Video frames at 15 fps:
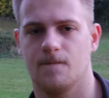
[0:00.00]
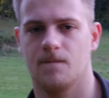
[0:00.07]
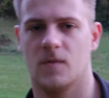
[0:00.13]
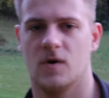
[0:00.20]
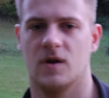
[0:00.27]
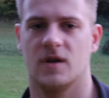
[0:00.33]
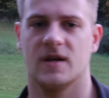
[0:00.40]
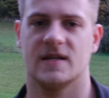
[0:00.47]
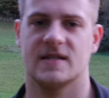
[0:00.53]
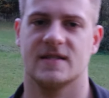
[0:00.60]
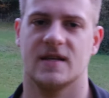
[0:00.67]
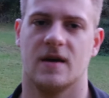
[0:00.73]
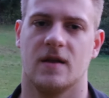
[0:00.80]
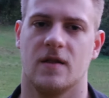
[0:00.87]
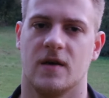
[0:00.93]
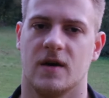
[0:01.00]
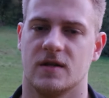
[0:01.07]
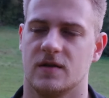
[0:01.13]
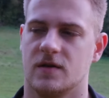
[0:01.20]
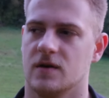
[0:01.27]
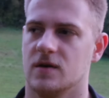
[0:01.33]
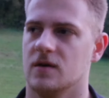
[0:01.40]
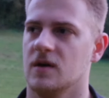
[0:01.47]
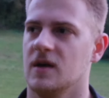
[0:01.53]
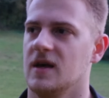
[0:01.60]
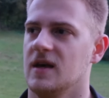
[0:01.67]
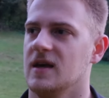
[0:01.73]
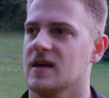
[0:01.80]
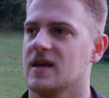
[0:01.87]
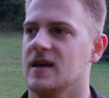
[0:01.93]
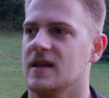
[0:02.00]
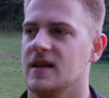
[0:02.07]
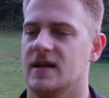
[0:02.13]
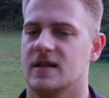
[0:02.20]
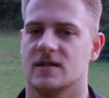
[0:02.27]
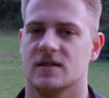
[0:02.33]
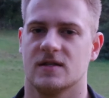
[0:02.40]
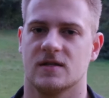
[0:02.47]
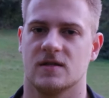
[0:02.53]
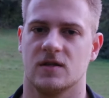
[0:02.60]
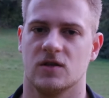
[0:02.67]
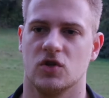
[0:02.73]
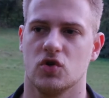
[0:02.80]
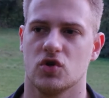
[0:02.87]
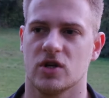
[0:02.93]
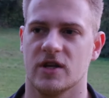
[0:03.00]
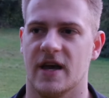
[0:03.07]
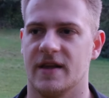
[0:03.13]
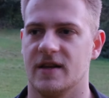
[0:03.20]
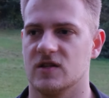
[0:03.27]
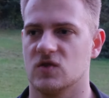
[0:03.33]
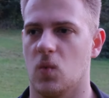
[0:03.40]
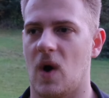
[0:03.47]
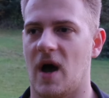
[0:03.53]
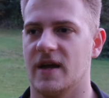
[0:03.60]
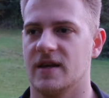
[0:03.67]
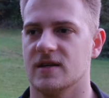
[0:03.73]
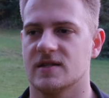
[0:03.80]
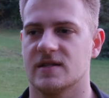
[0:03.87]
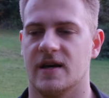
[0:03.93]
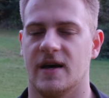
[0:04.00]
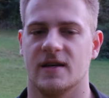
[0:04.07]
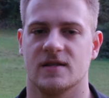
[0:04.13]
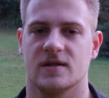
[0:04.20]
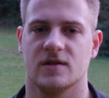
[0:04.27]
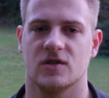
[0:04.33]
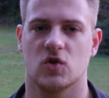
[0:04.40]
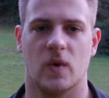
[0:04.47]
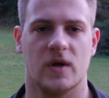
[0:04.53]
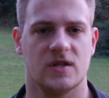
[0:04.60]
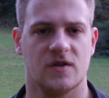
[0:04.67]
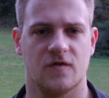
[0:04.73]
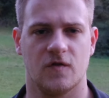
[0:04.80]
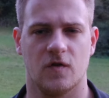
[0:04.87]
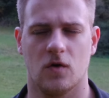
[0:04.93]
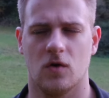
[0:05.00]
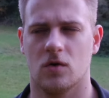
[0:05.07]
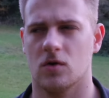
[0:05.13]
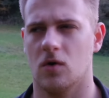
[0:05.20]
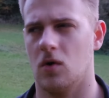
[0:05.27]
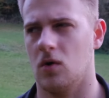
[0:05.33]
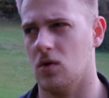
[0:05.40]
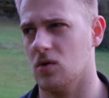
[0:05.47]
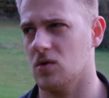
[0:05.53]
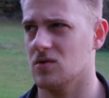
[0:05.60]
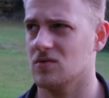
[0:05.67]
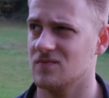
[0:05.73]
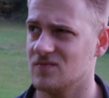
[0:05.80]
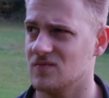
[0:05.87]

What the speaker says: Earlier I said that the kit lens, usually at its widest, has a 24 or